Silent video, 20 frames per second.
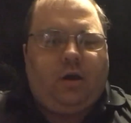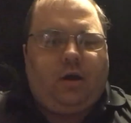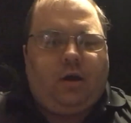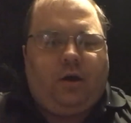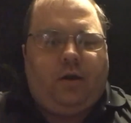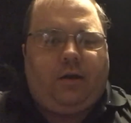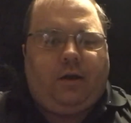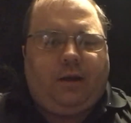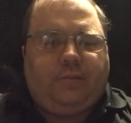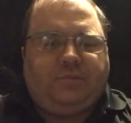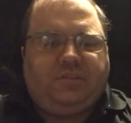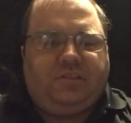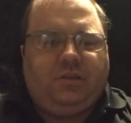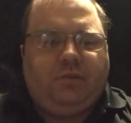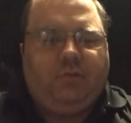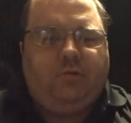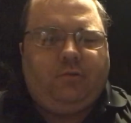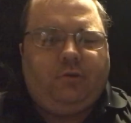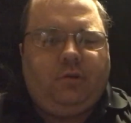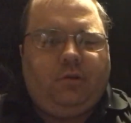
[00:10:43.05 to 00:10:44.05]
I'm
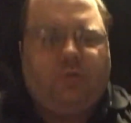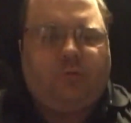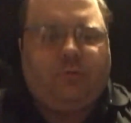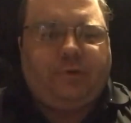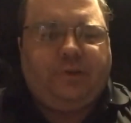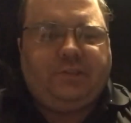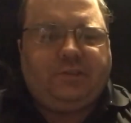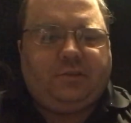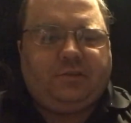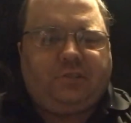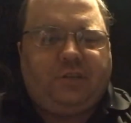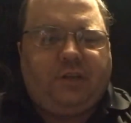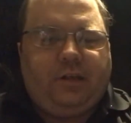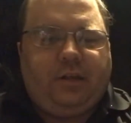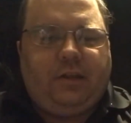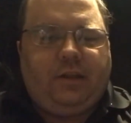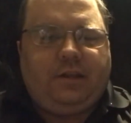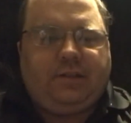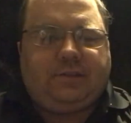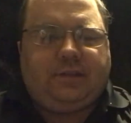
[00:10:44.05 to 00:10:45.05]
still doing a little research
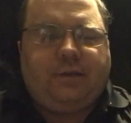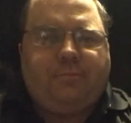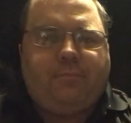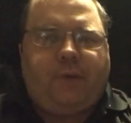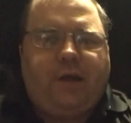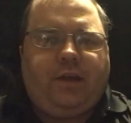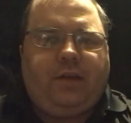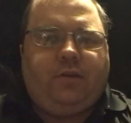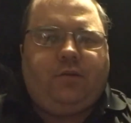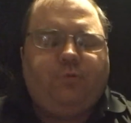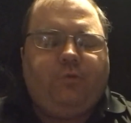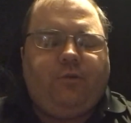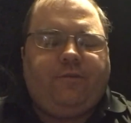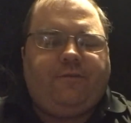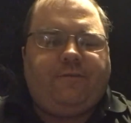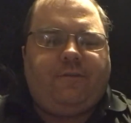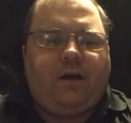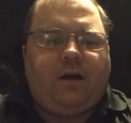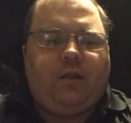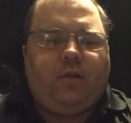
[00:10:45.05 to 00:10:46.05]
into this. I might do a
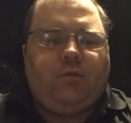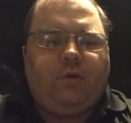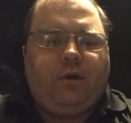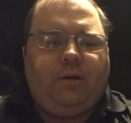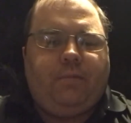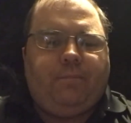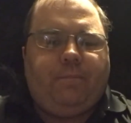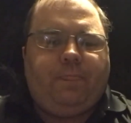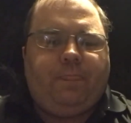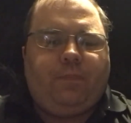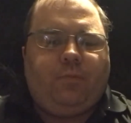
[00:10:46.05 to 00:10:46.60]
follow-up.